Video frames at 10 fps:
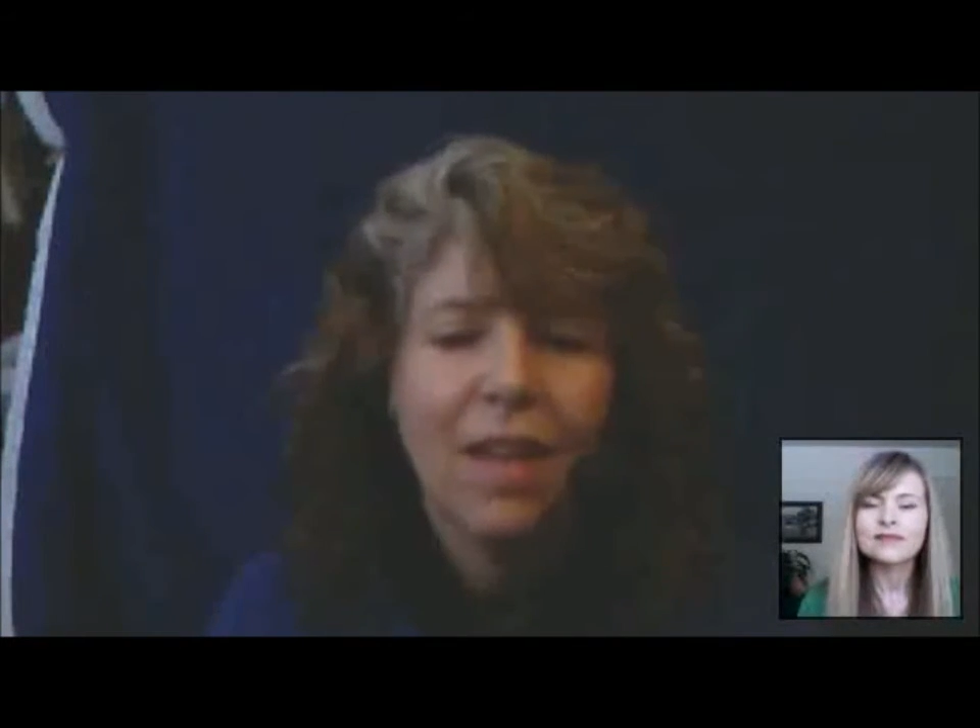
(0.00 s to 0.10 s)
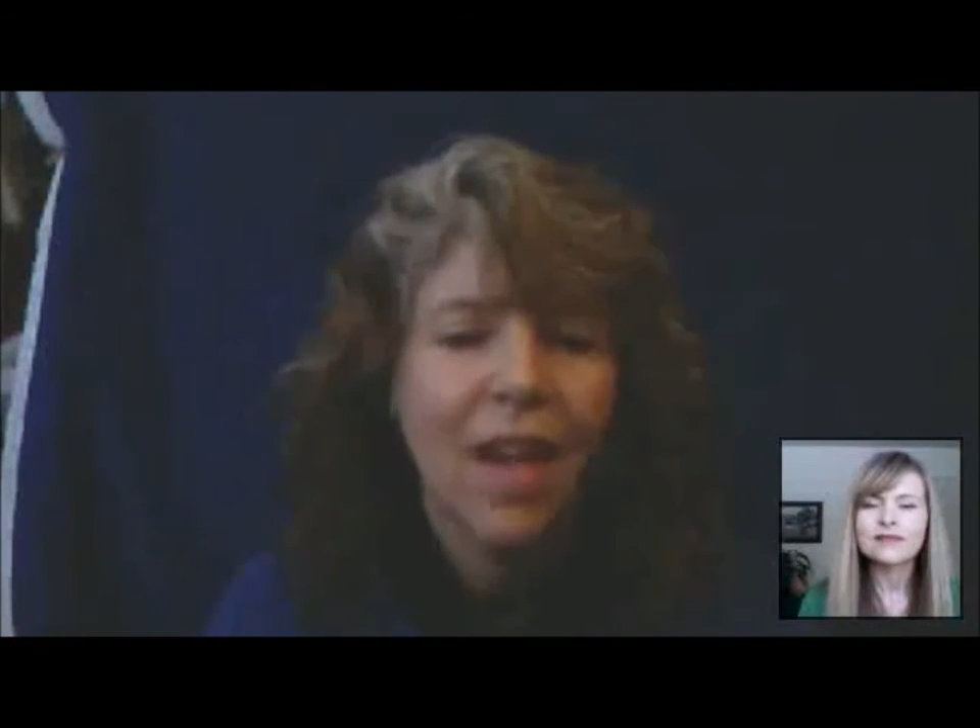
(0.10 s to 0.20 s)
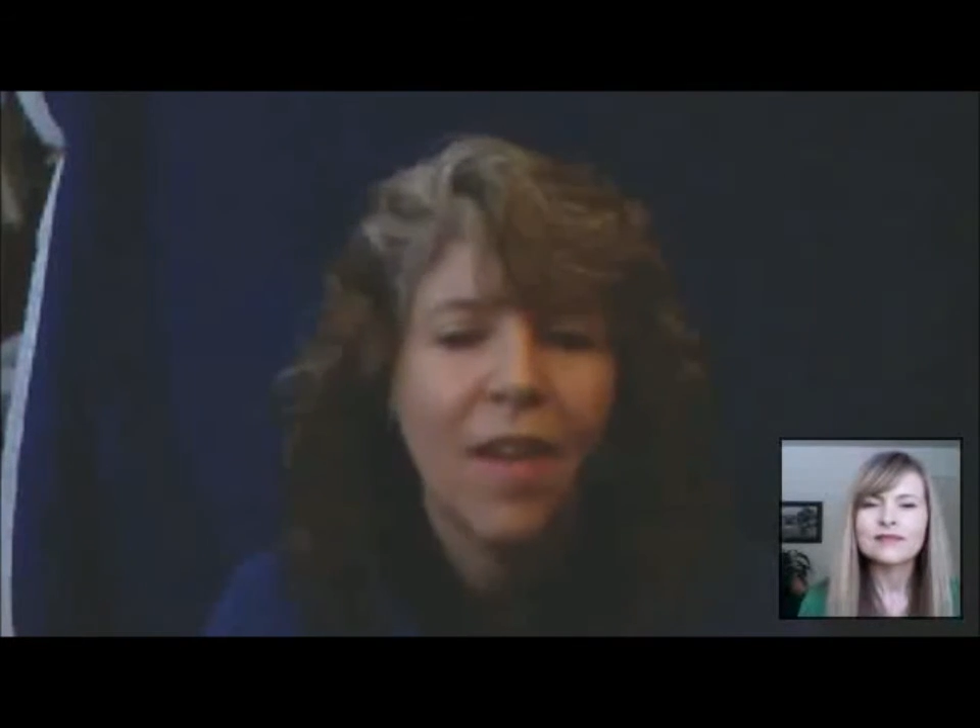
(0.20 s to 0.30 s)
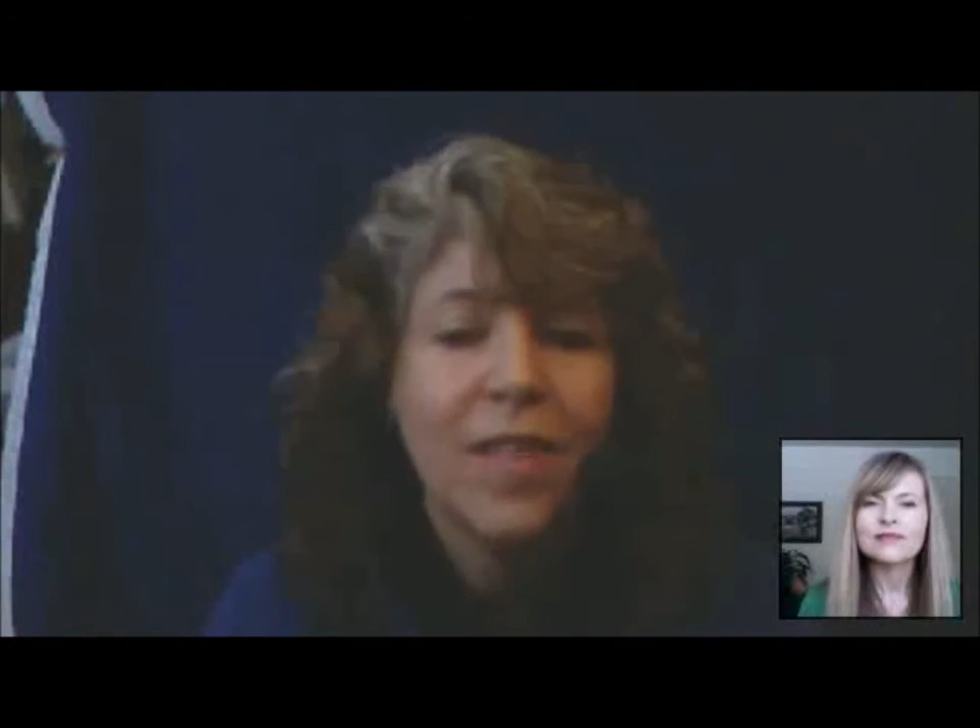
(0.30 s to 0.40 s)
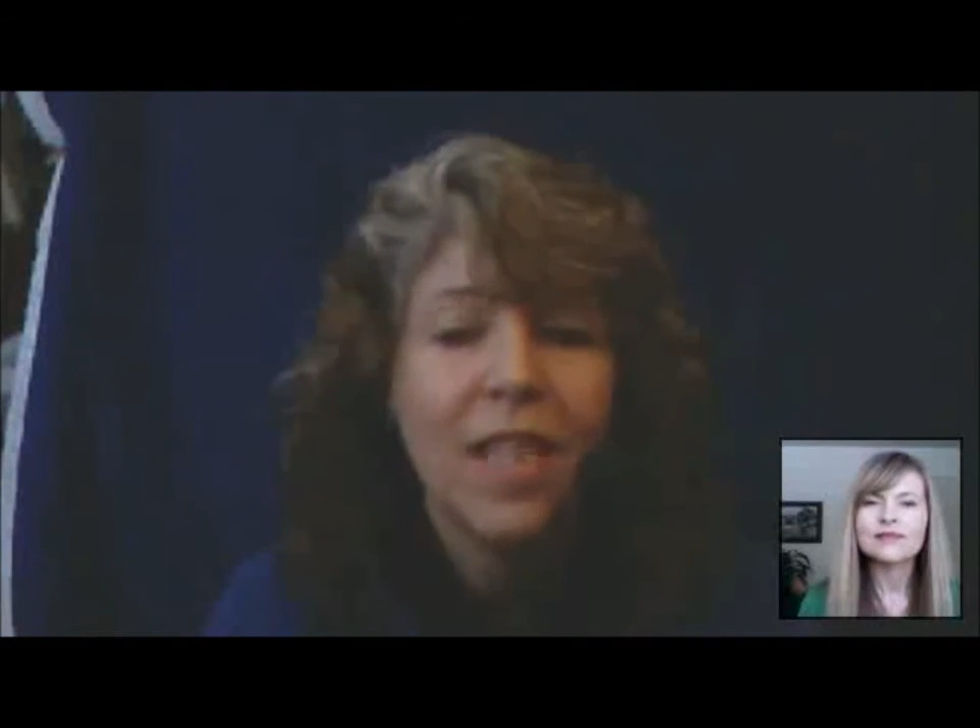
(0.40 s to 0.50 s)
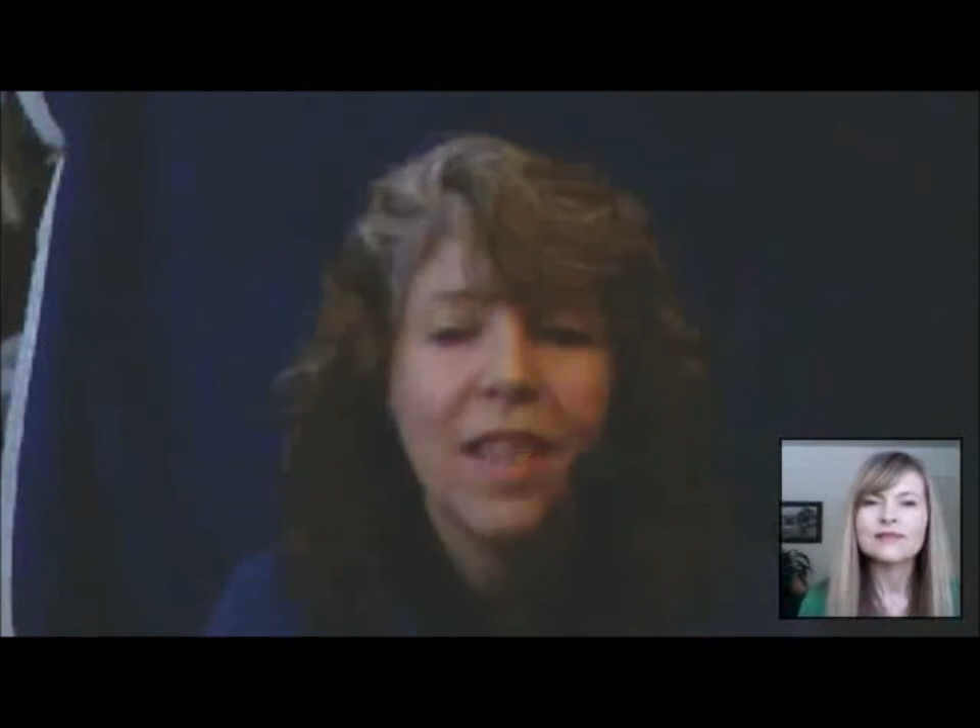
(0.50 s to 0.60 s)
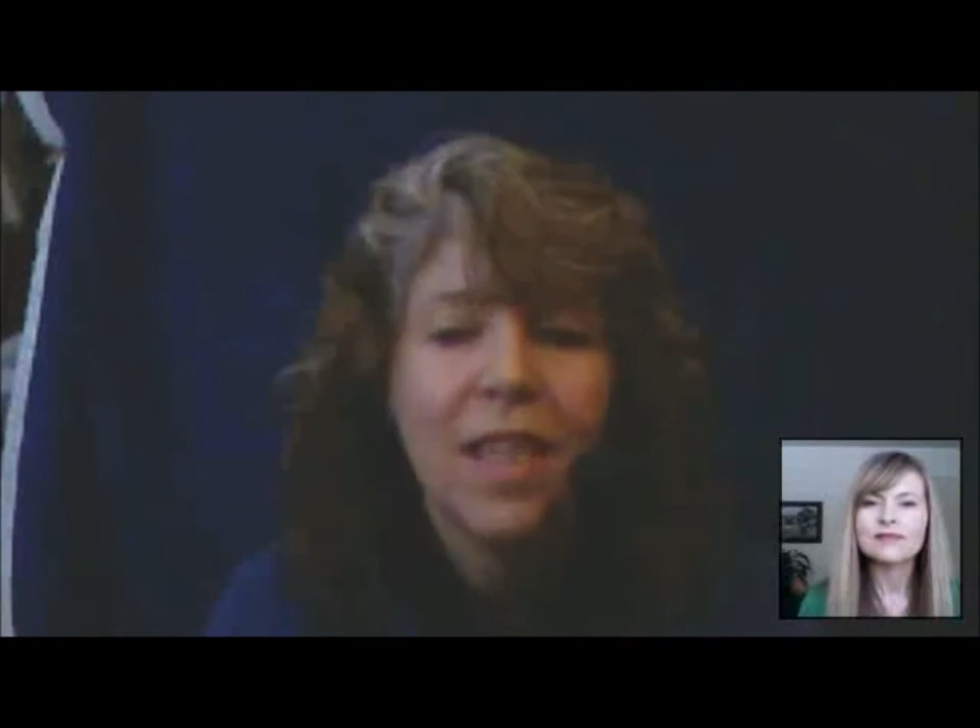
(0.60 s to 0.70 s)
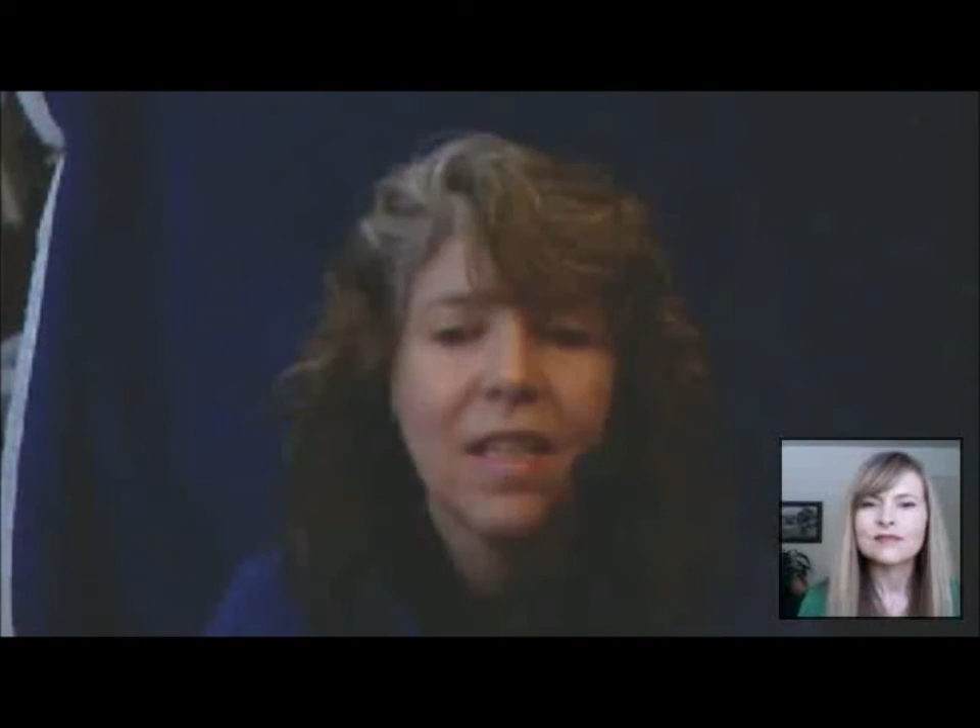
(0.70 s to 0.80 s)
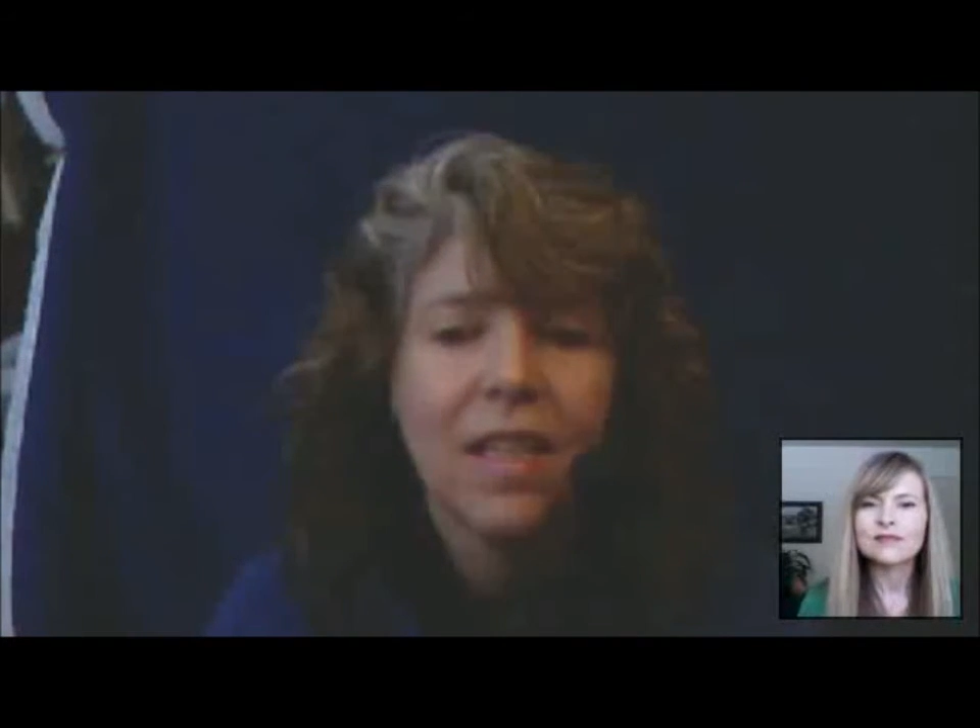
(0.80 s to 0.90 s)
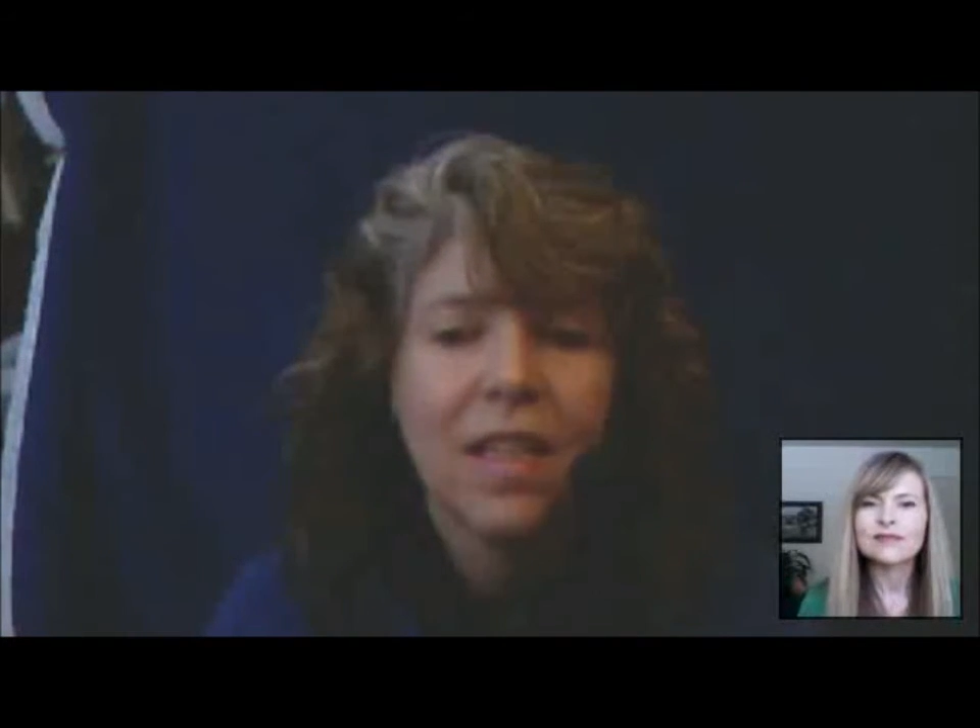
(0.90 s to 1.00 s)
I've seen
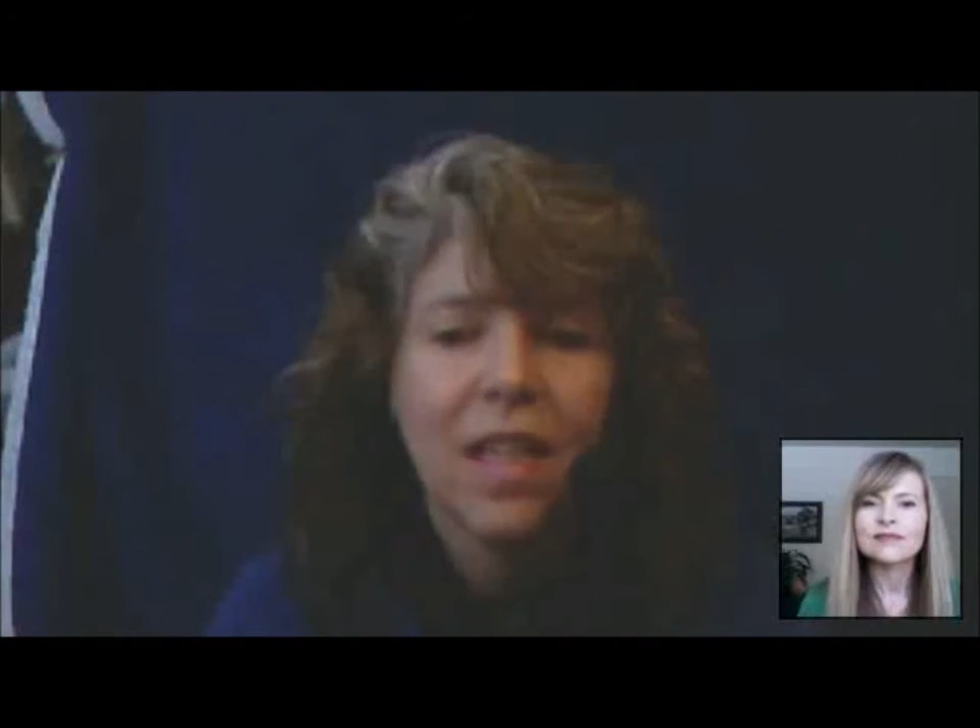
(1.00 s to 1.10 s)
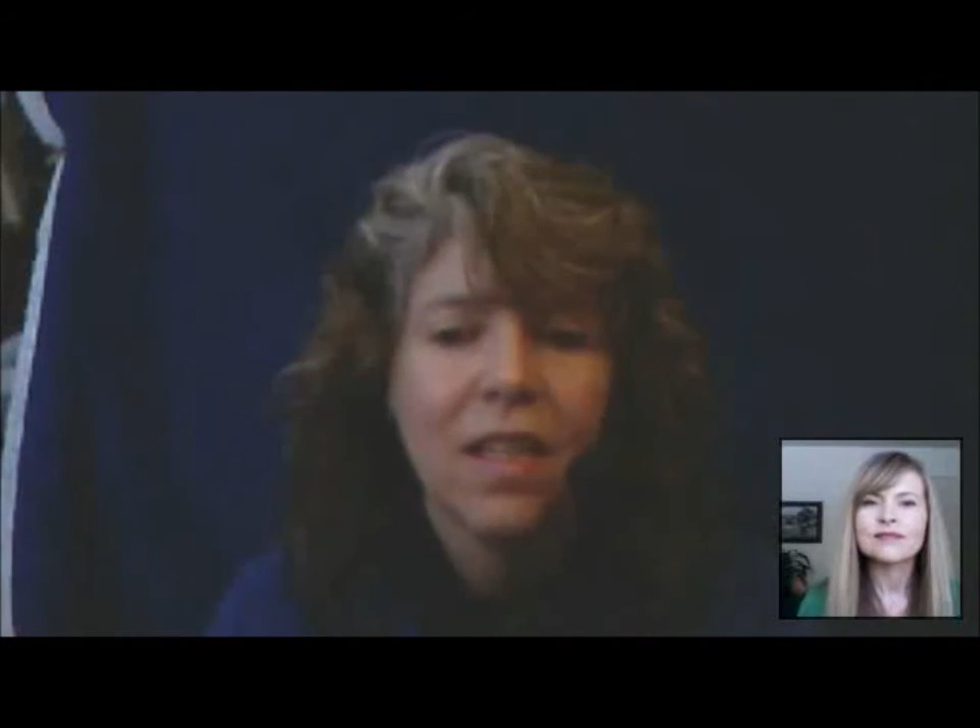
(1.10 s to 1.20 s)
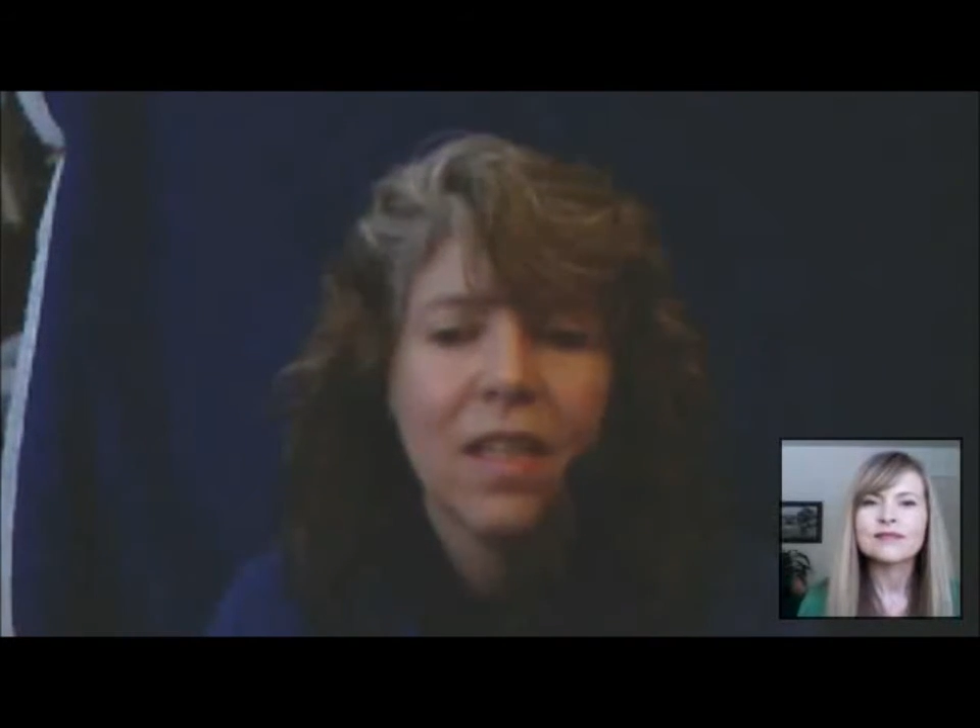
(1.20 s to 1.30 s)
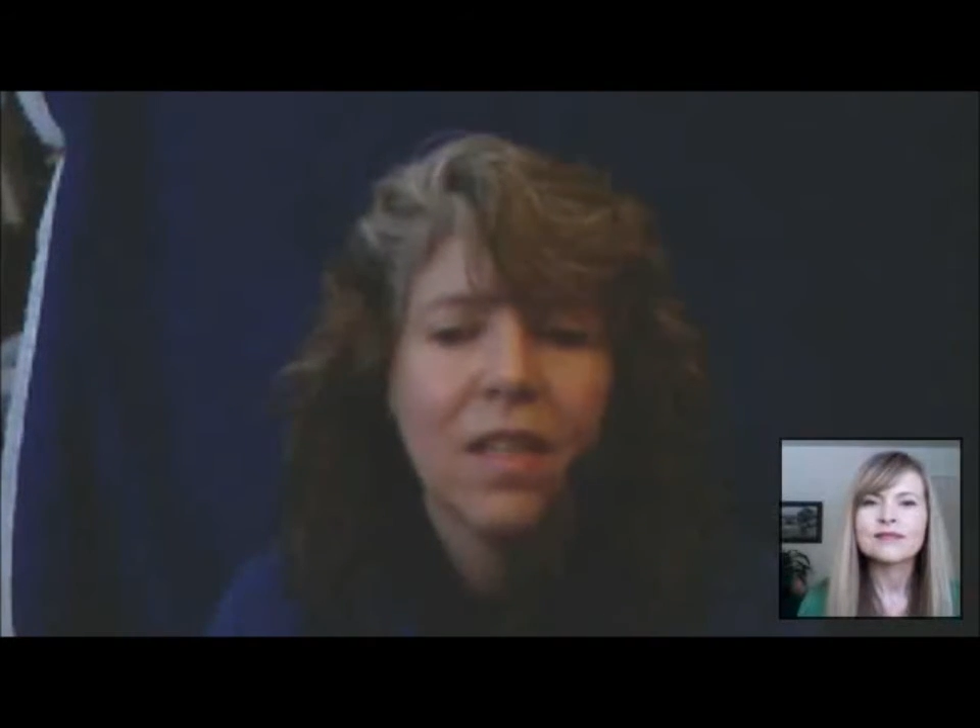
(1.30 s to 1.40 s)
things that